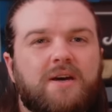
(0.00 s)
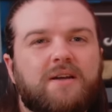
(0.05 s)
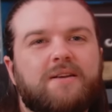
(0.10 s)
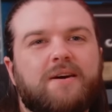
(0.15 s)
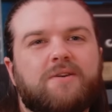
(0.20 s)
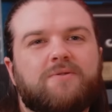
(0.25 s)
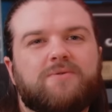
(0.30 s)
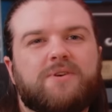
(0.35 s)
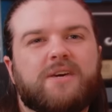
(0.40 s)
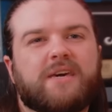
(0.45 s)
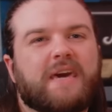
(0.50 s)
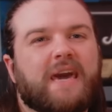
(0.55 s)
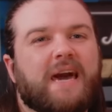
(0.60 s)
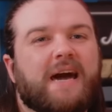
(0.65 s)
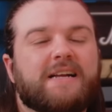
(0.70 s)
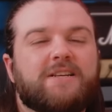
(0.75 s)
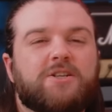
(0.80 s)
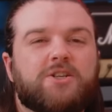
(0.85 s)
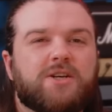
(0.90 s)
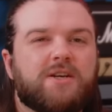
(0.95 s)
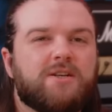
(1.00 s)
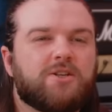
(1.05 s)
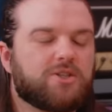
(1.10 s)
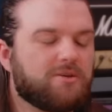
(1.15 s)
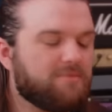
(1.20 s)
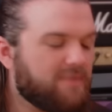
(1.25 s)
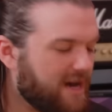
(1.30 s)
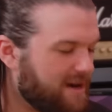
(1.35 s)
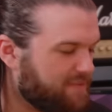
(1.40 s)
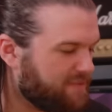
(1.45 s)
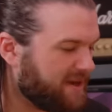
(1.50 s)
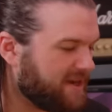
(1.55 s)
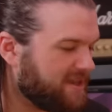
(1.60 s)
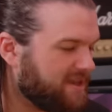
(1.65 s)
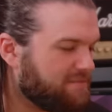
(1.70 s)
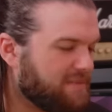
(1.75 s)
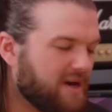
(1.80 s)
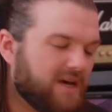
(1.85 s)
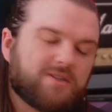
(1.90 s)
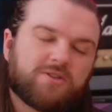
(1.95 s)
Now, you can change the mapping in
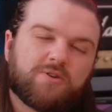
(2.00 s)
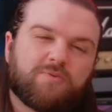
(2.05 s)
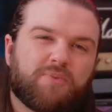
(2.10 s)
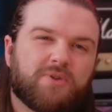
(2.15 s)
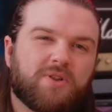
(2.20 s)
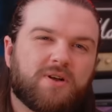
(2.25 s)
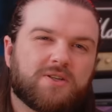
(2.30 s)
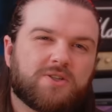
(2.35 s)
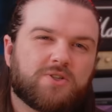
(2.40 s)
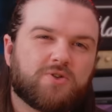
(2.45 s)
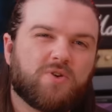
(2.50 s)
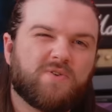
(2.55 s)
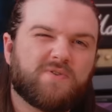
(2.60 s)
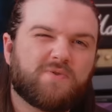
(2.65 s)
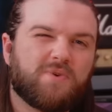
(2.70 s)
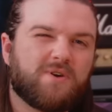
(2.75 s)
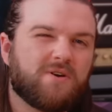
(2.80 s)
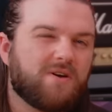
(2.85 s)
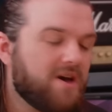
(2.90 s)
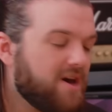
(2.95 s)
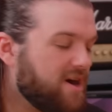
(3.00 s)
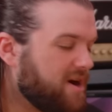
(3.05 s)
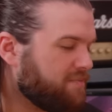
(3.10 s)
the MasterPlus software,